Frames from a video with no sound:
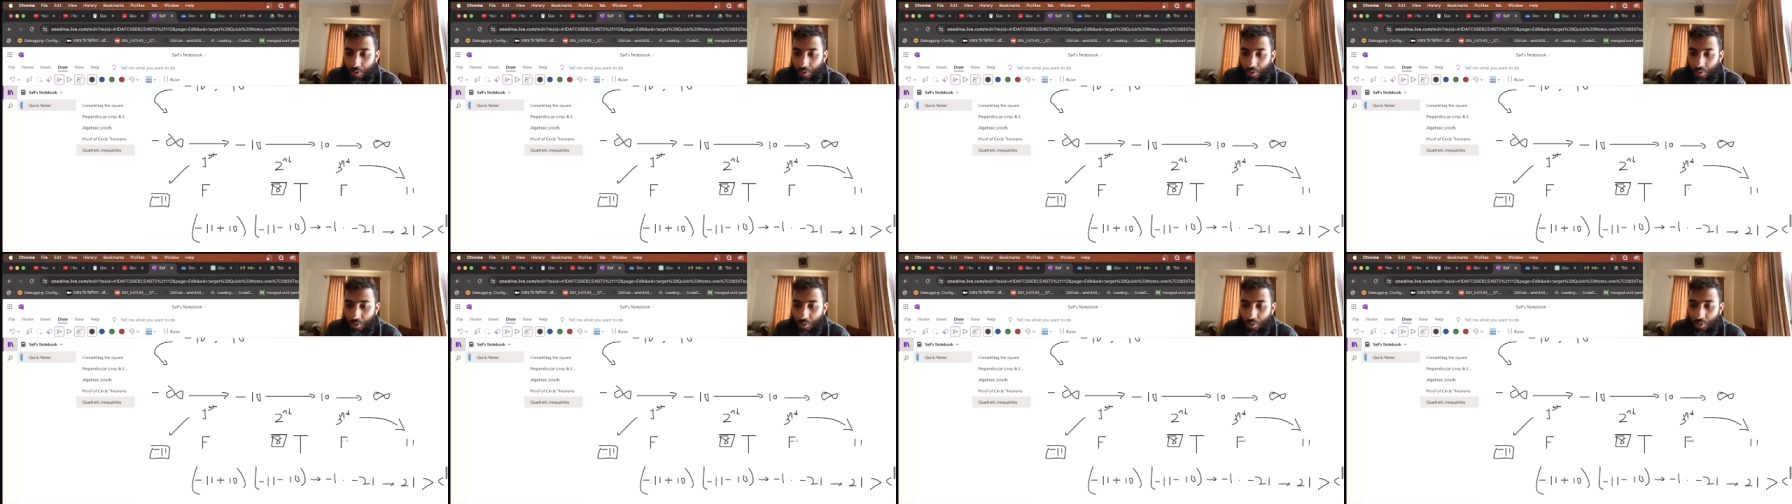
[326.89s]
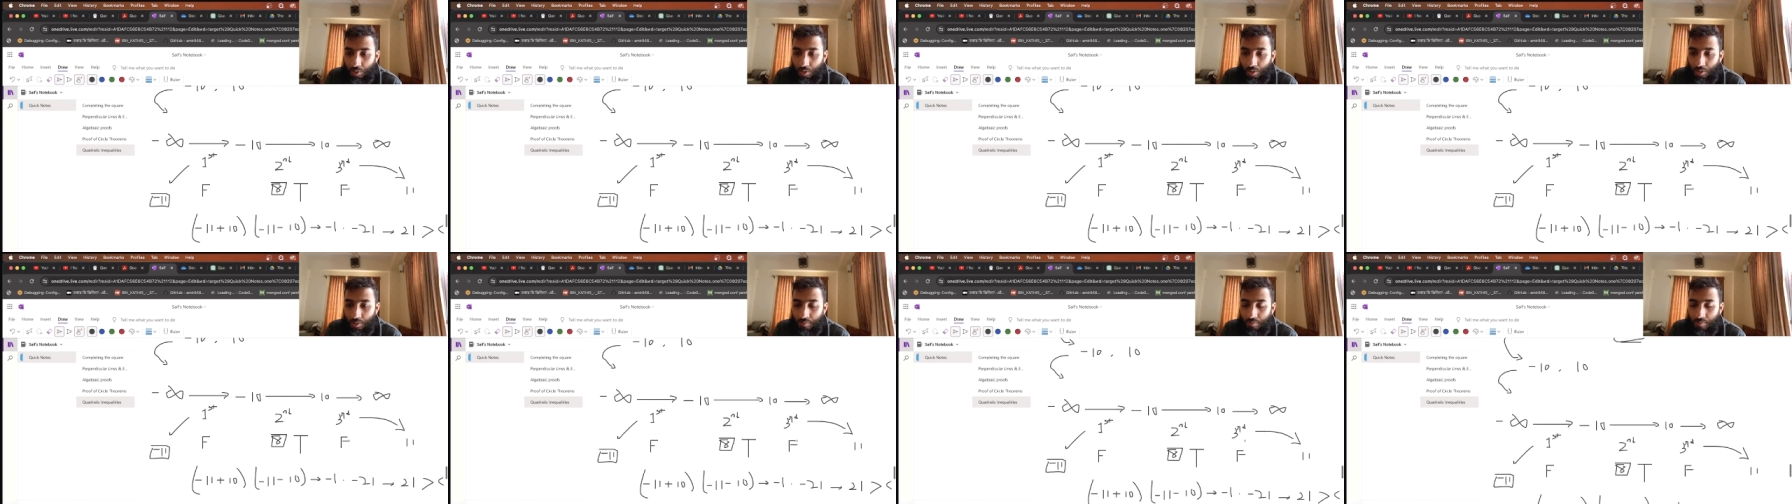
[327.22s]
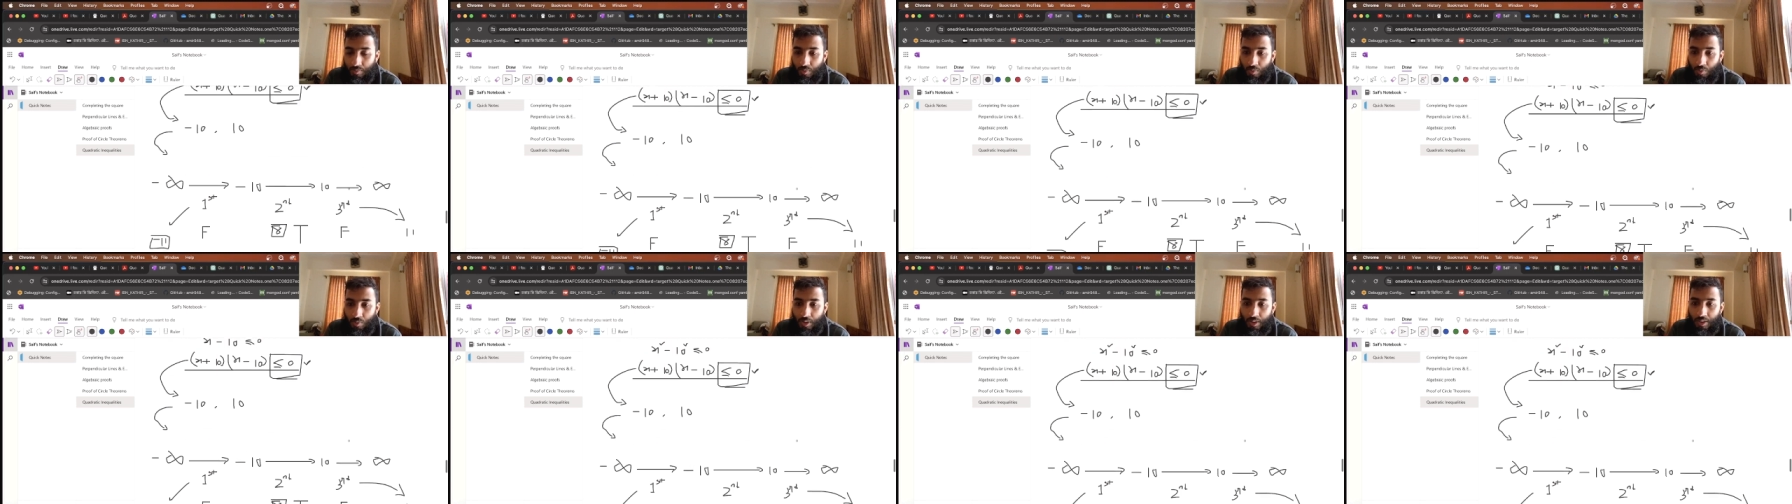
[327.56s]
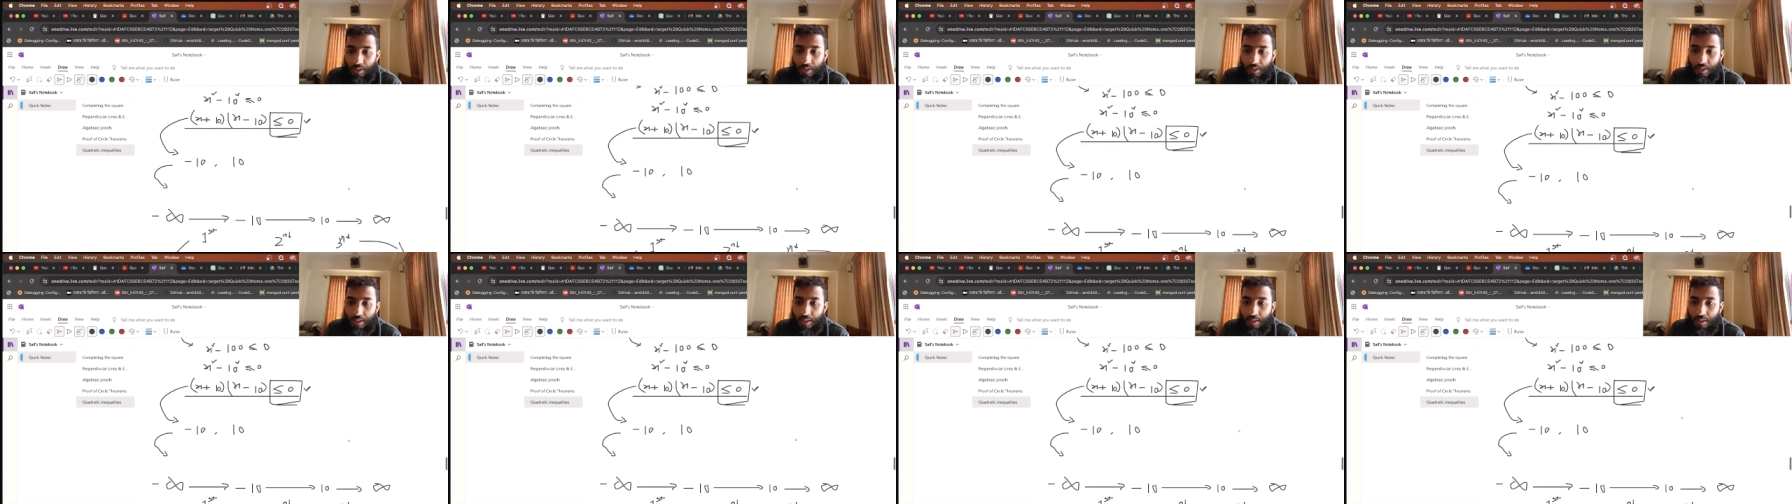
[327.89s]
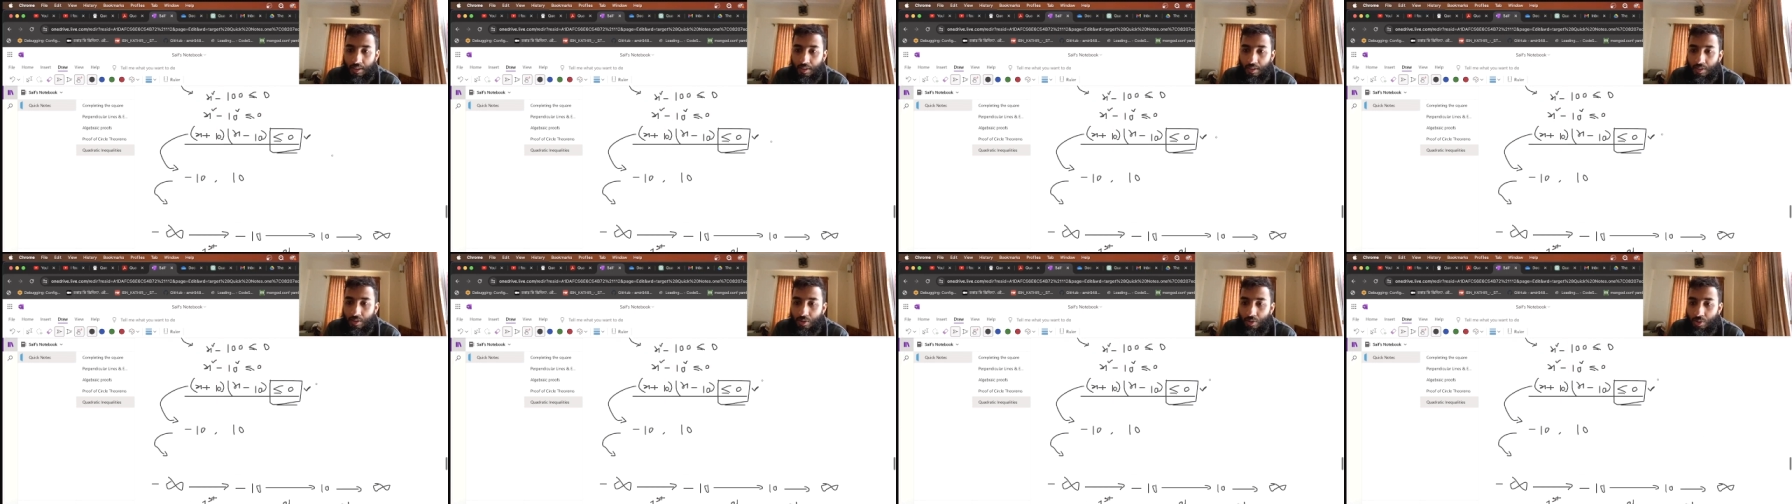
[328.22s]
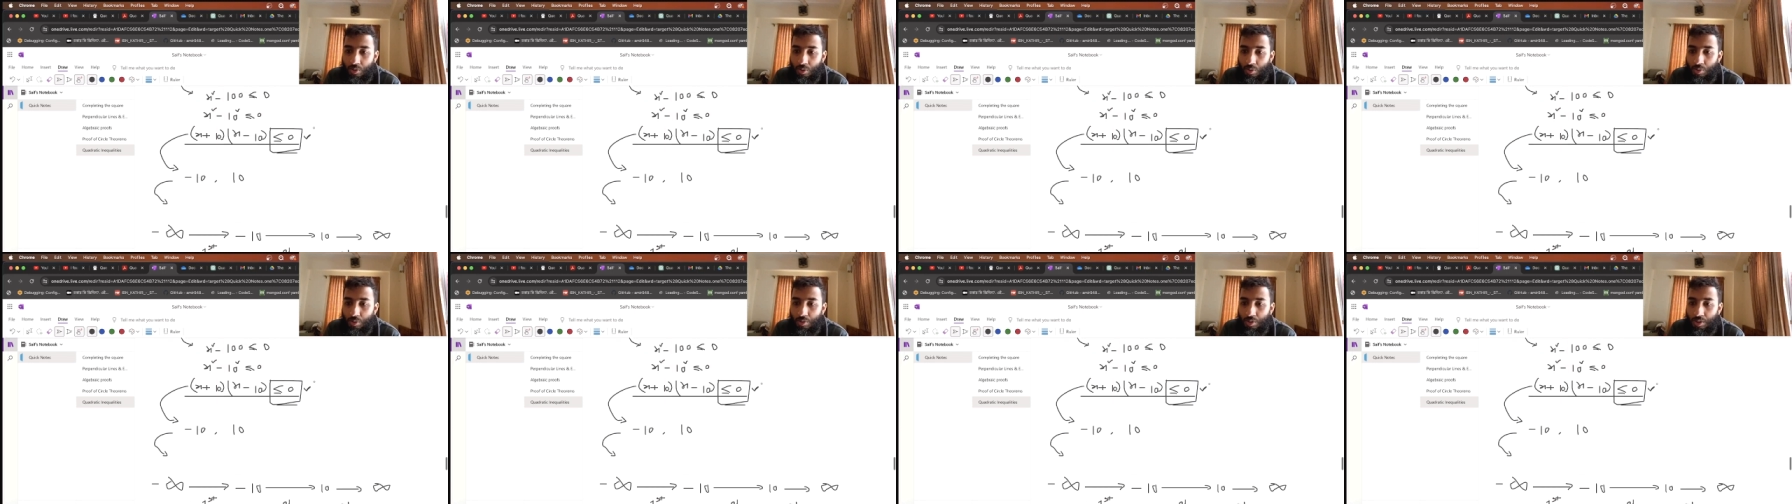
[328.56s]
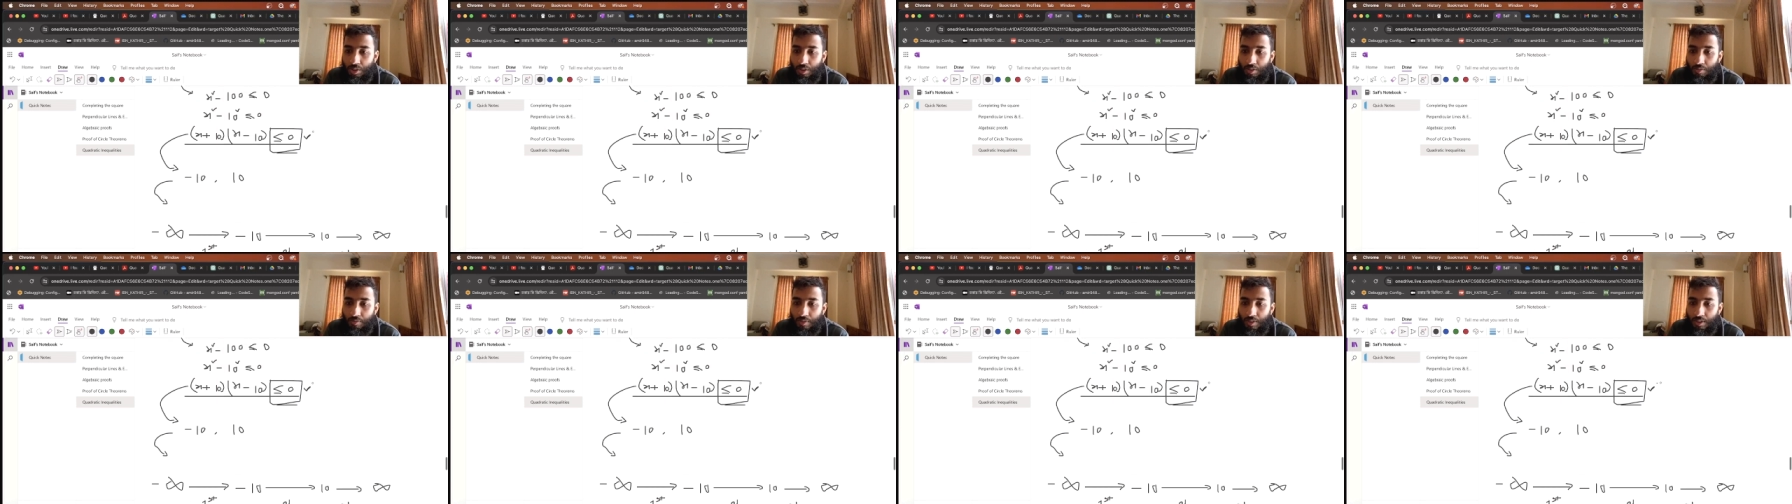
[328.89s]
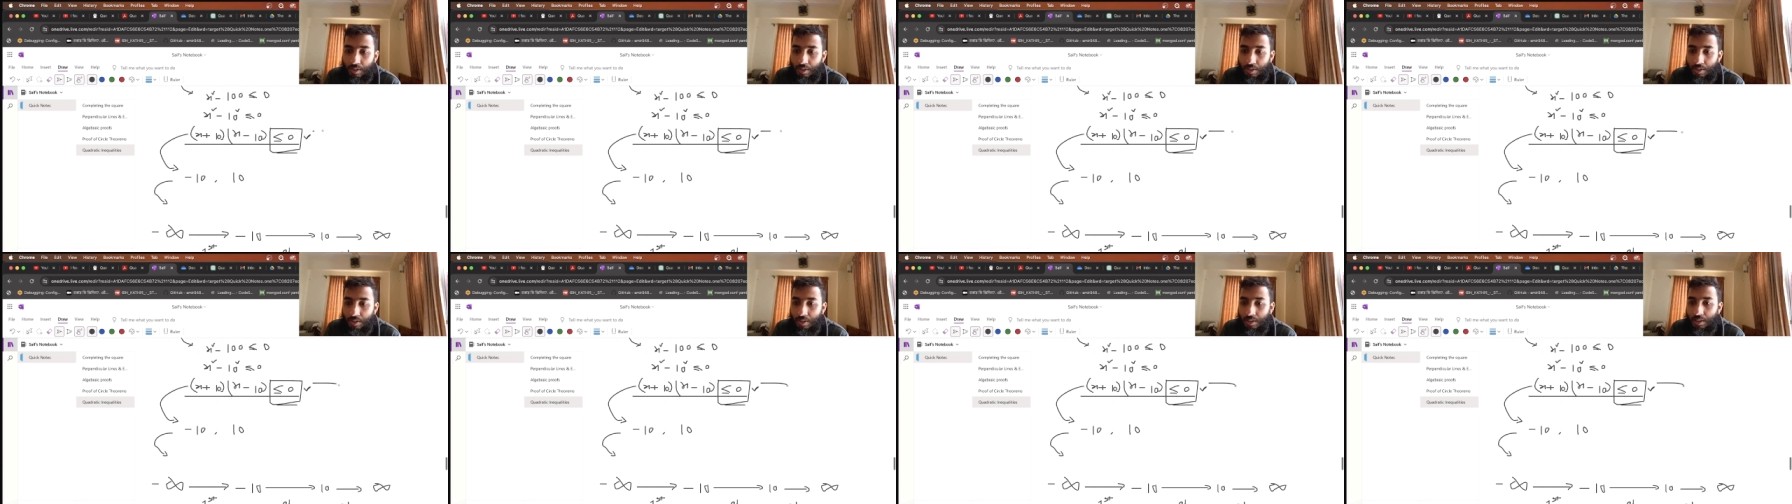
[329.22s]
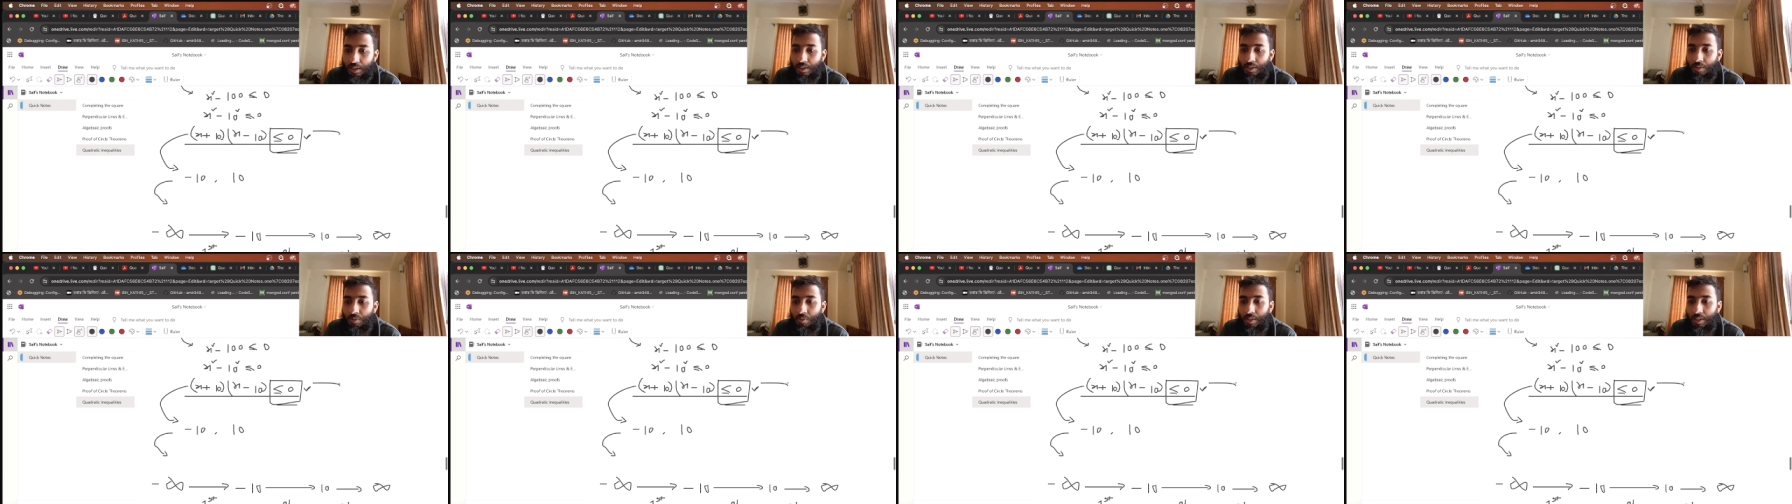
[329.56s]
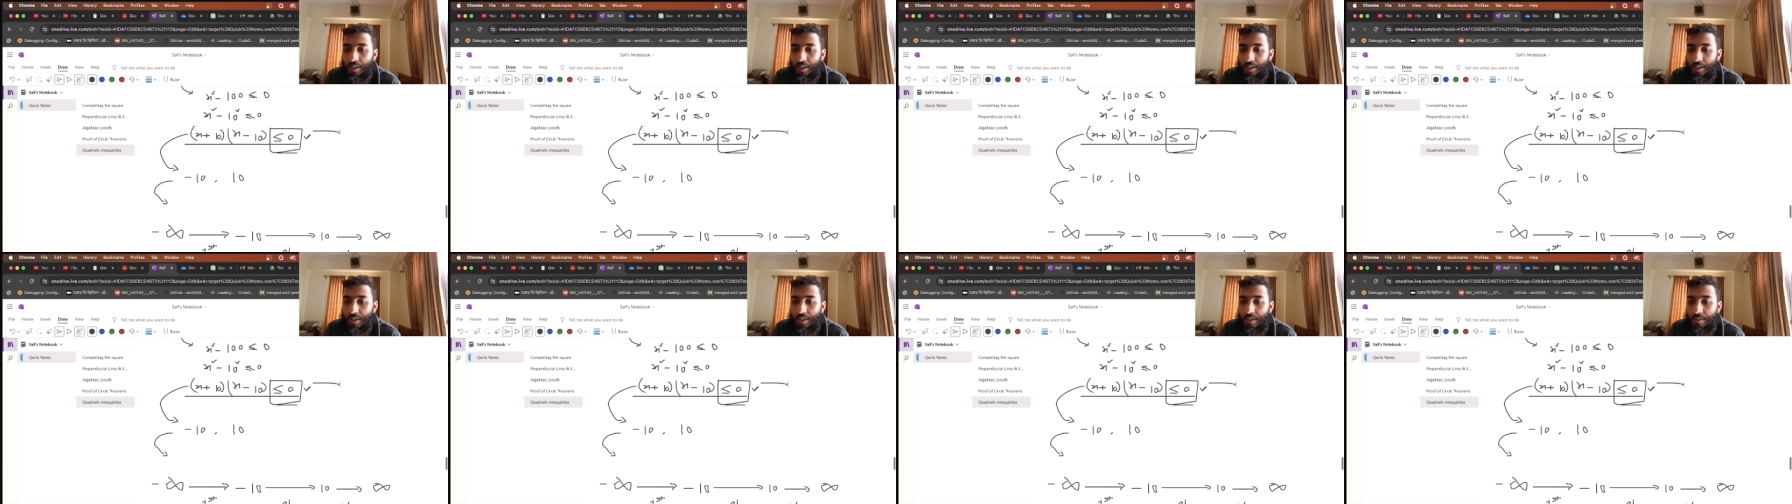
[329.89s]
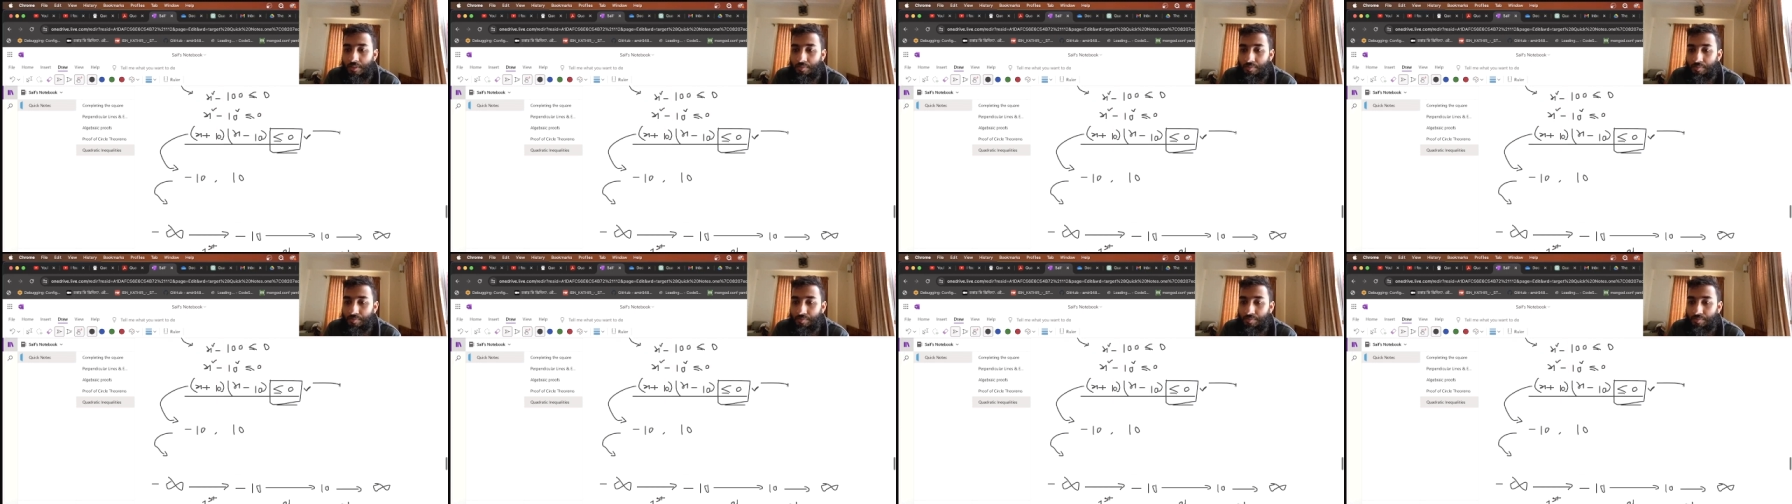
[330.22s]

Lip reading: So what is the solution of this inequality?